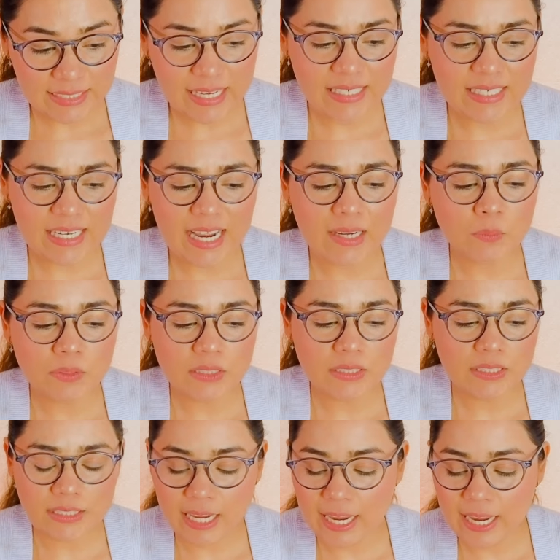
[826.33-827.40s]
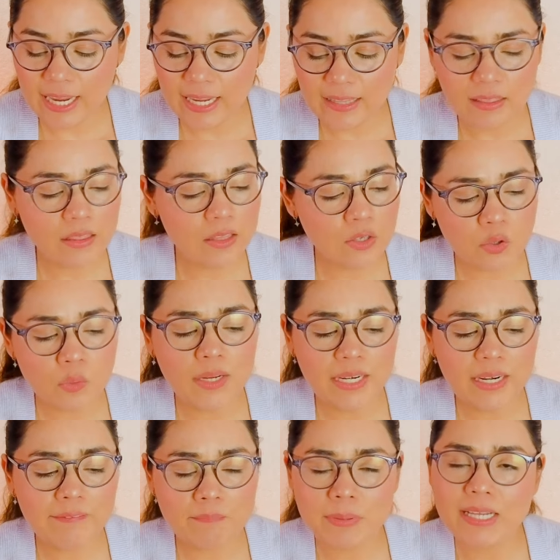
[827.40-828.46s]
And I would say the
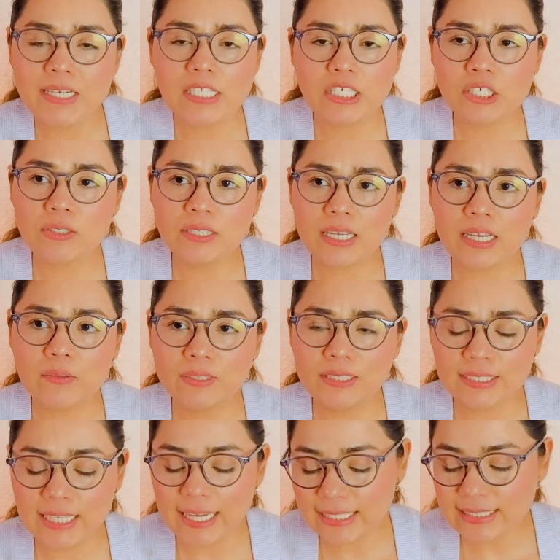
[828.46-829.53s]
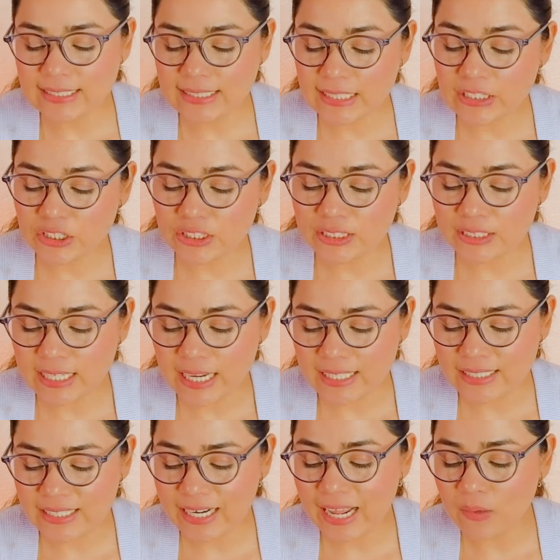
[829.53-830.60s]
Queen of Pentacles, I would say, is
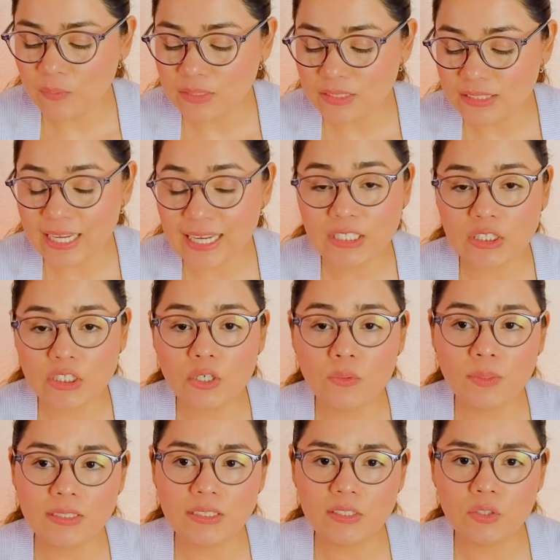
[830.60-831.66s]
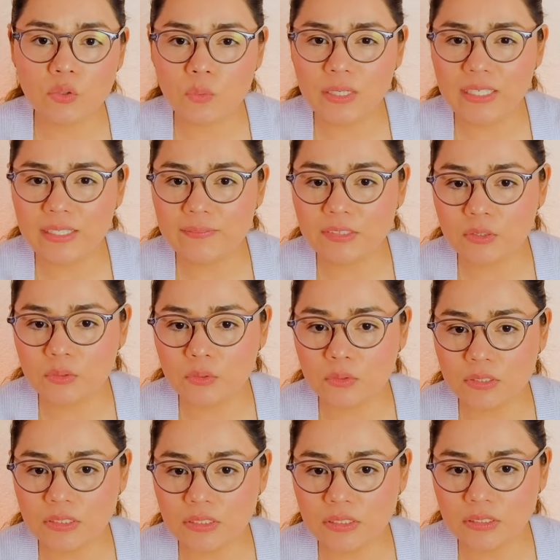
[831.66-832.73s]
understanding. I would say so is the Queen of
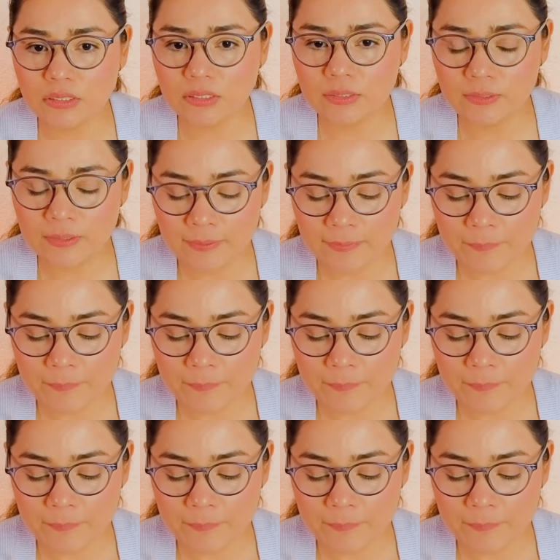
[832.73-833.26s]
Swords.